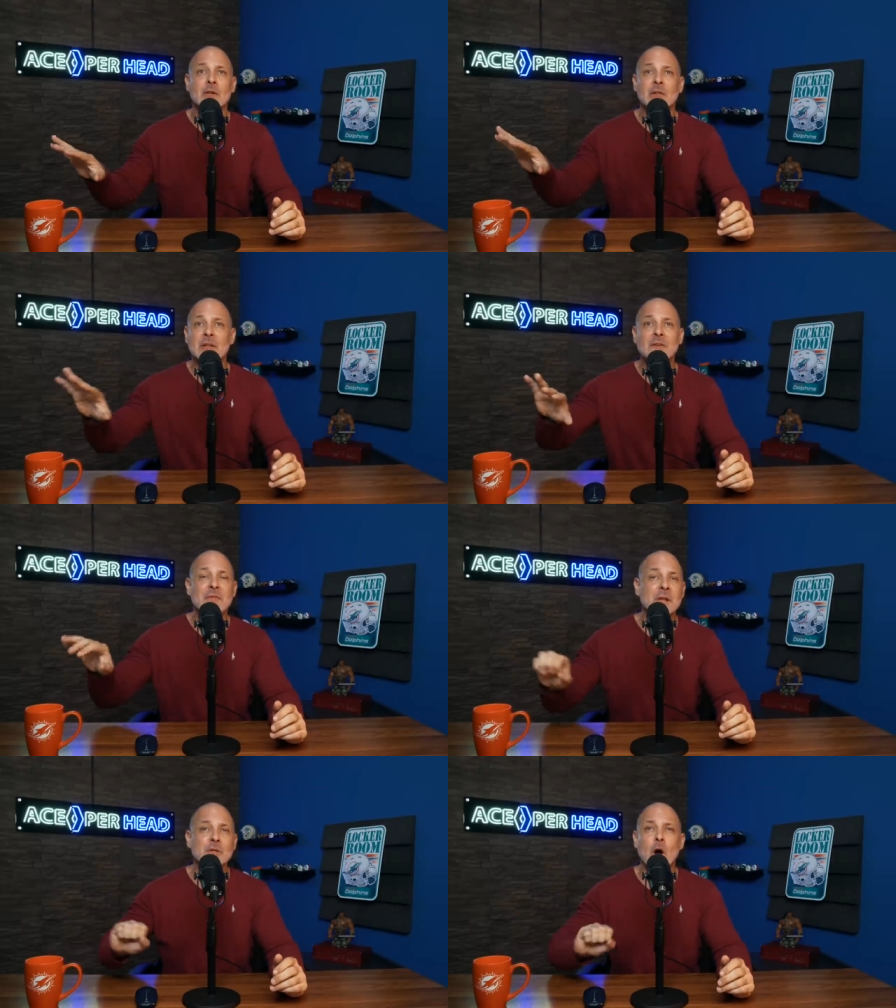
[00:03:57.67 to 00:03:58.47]
leave
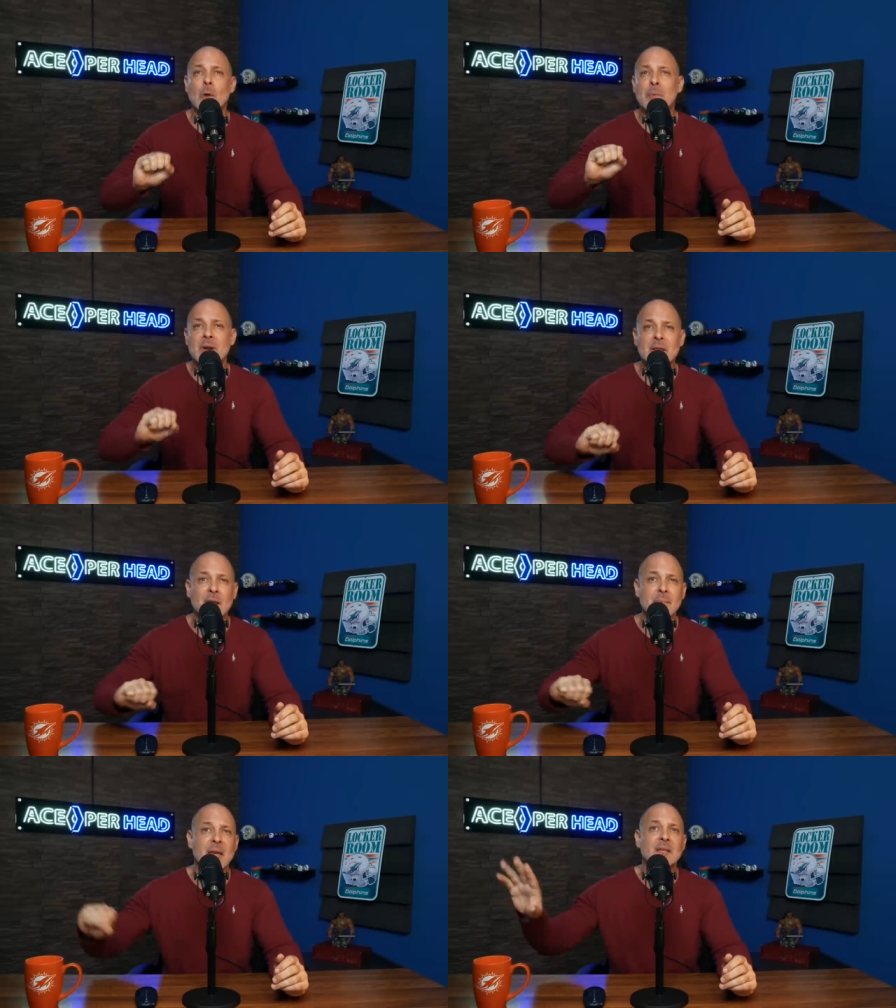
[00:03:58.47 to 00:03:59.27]
things open, you
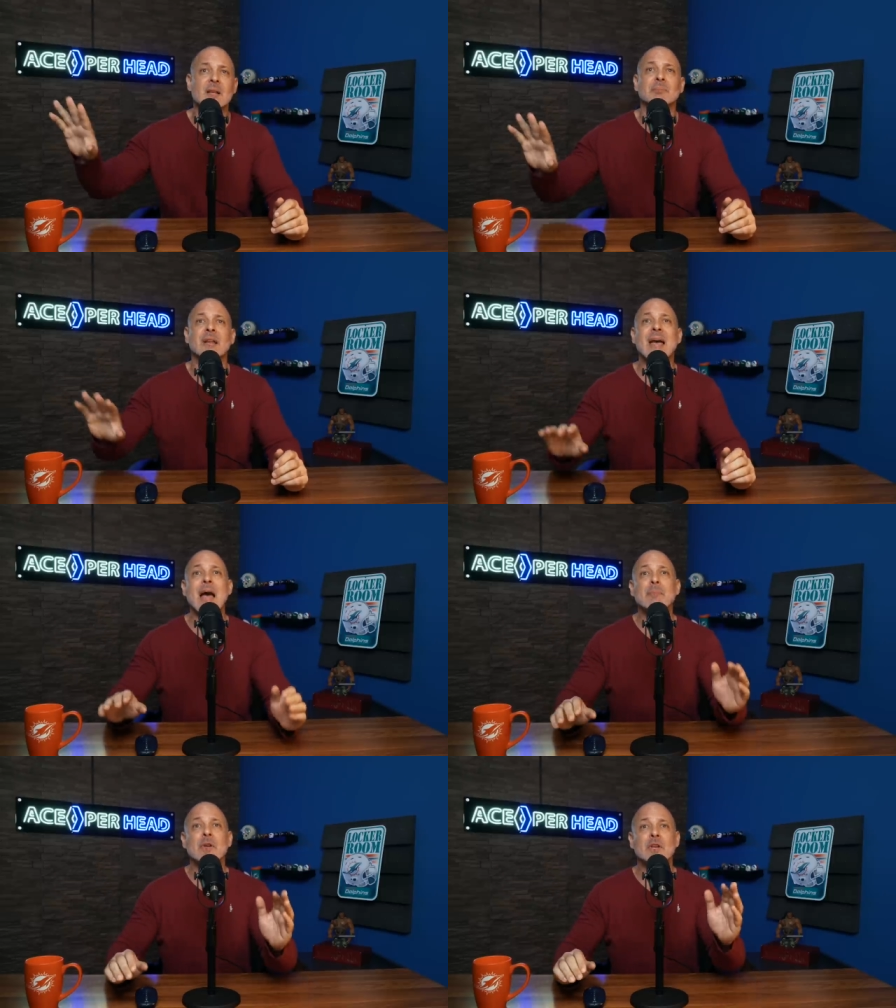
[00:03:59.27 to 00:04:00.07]
can make something
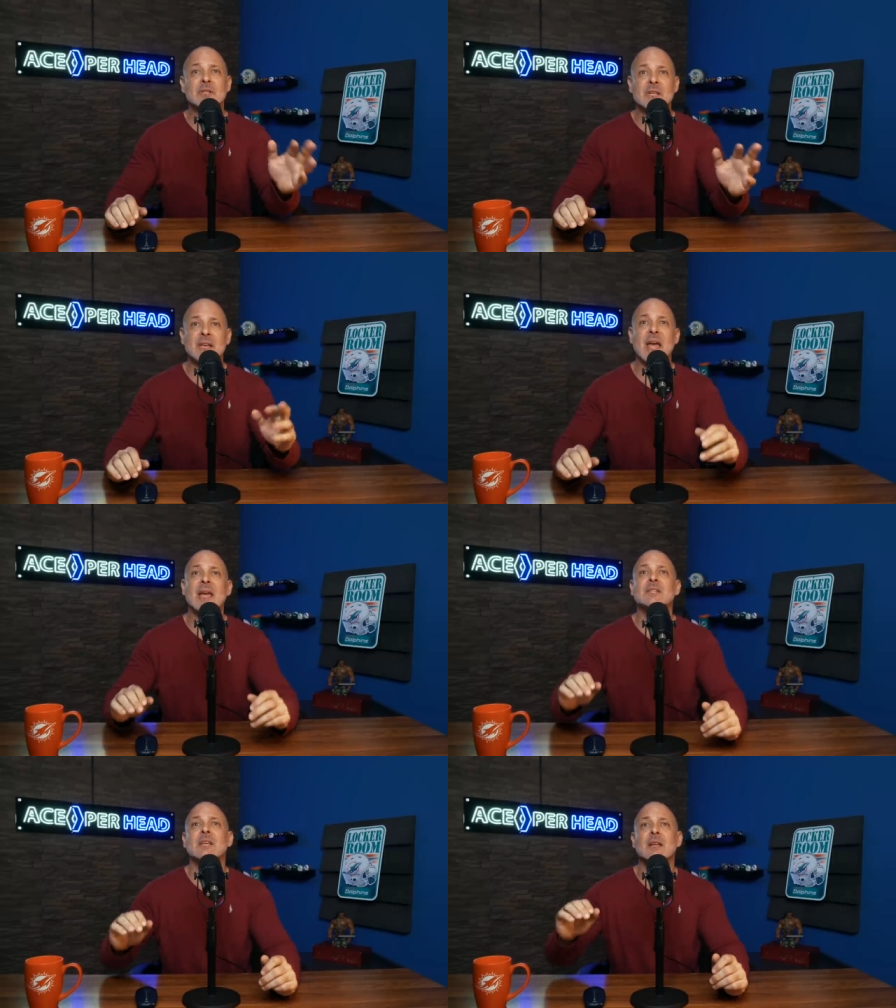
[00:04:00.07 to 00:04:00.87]
happen. You can see
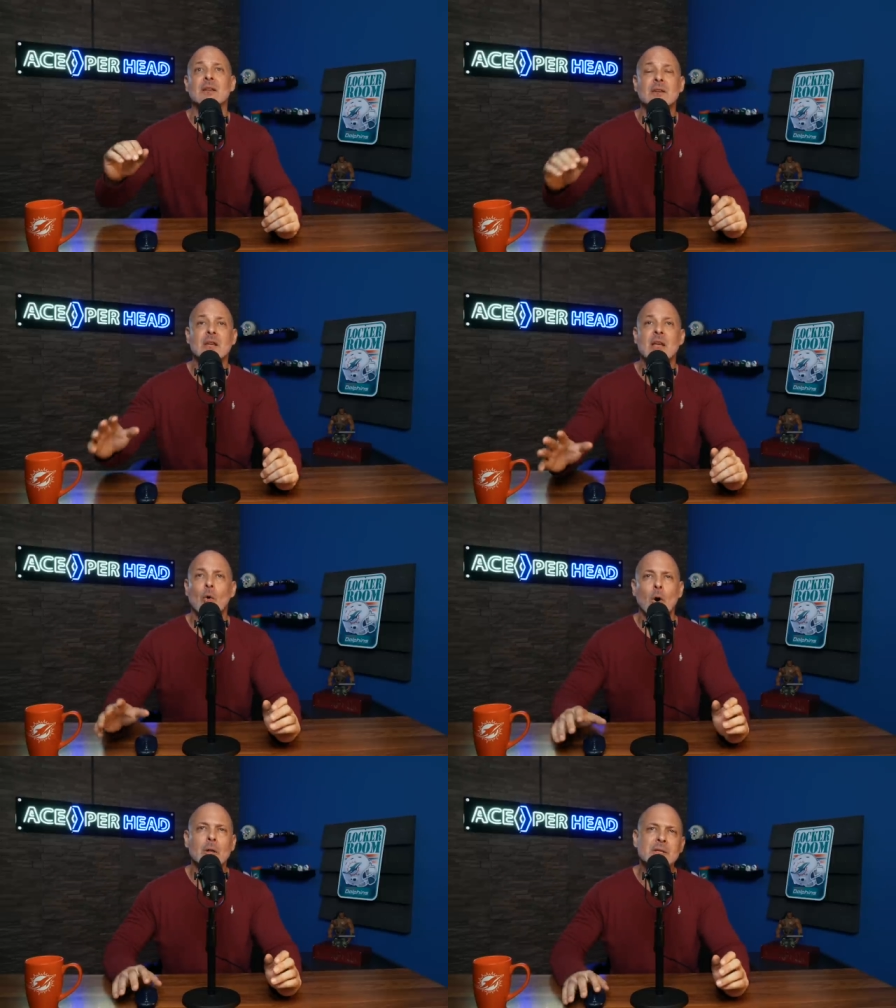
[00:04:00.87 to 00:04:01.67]
Gaskin,
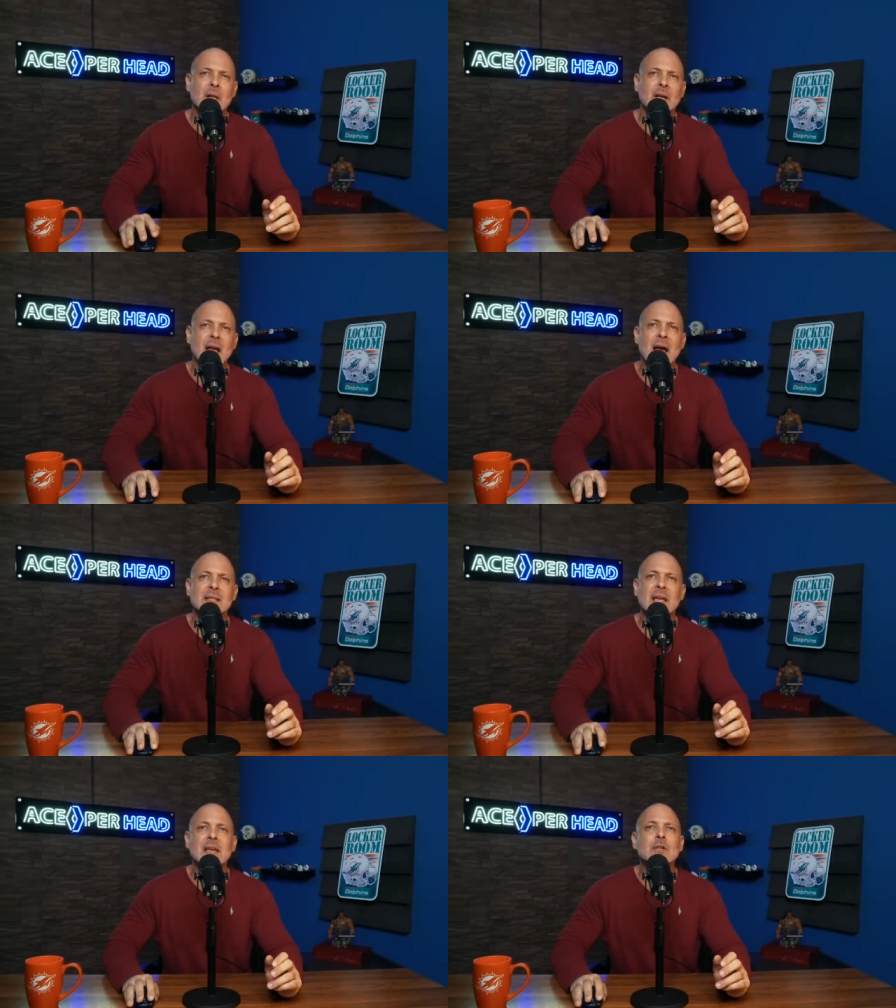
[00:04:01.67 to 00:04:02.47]
all these other guys,
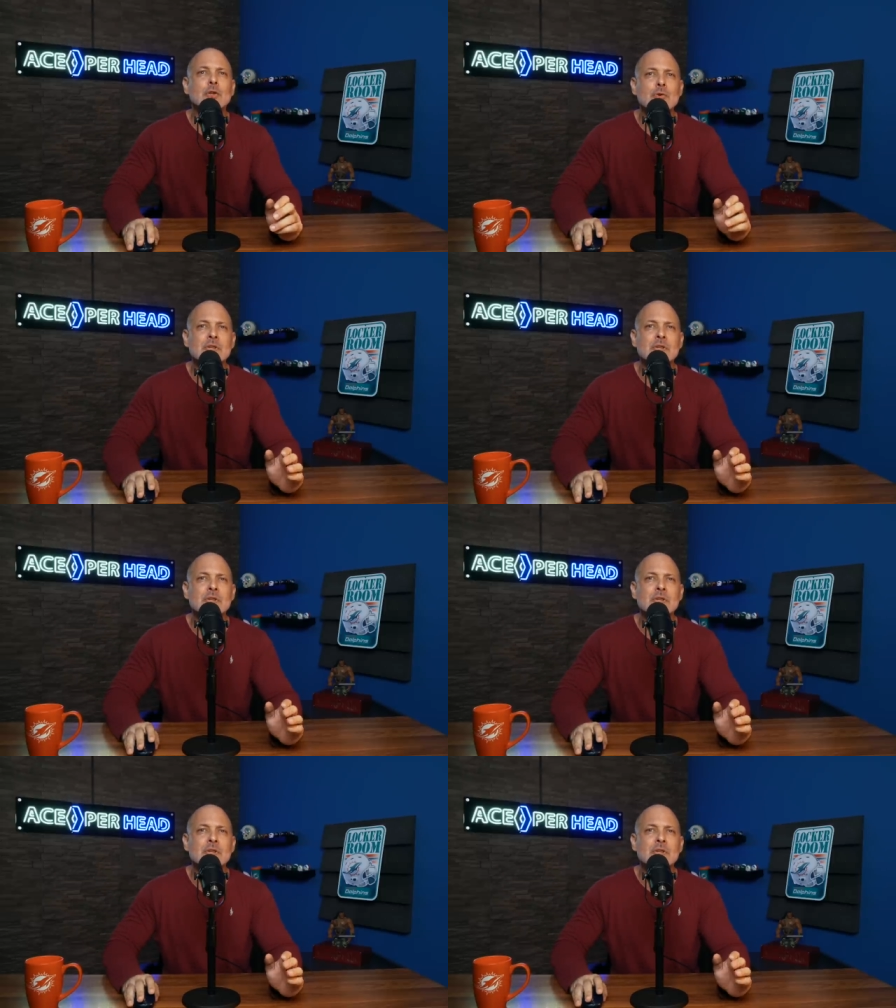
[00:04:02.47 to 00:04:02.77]
they could do